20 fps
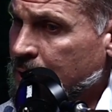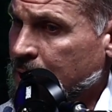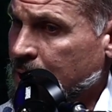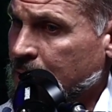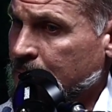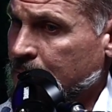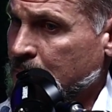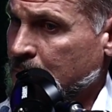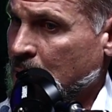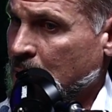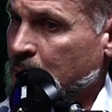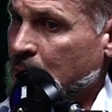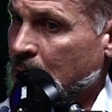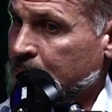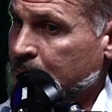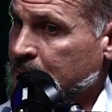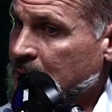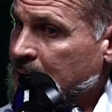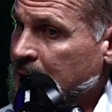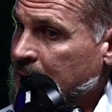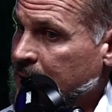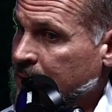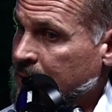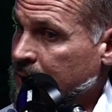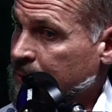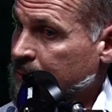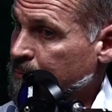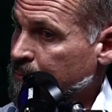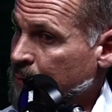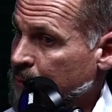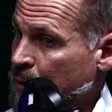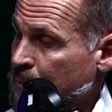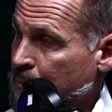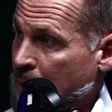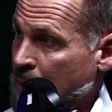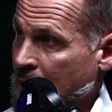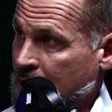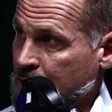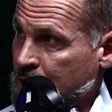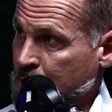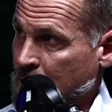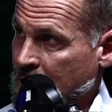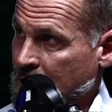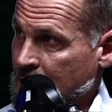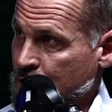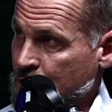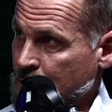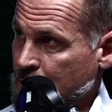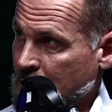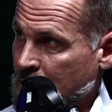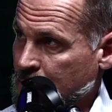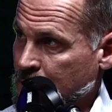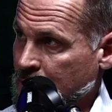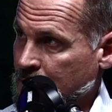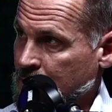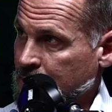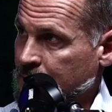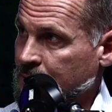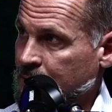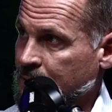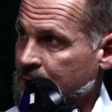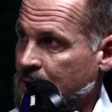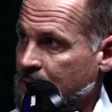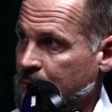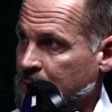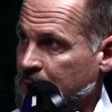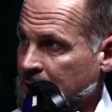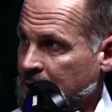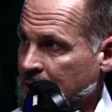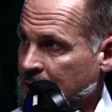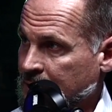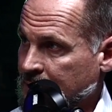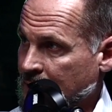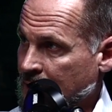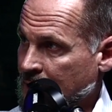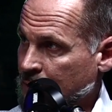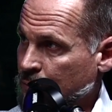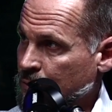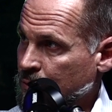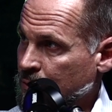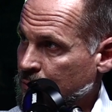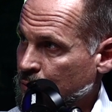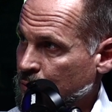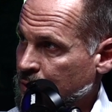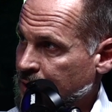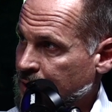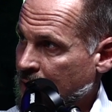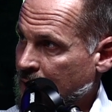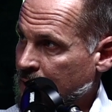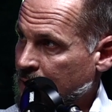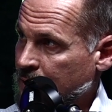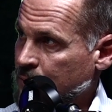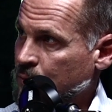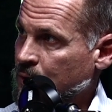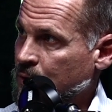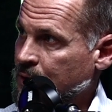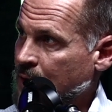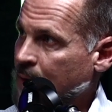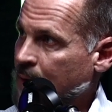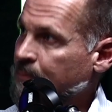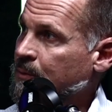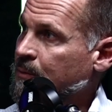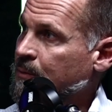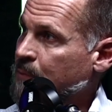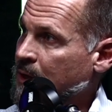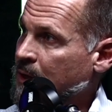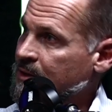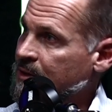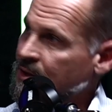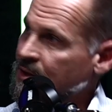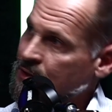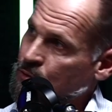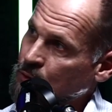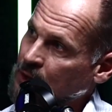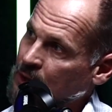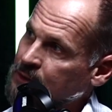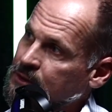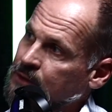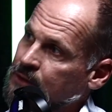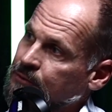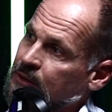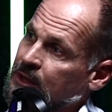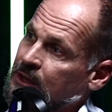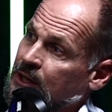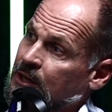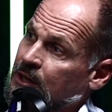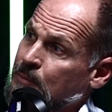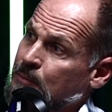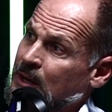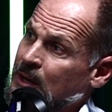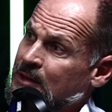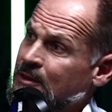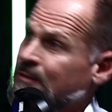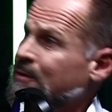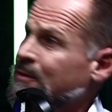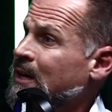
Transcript: maybe updating the backsplash, maybe something like that. Would that be, because it's relatively inexpensive.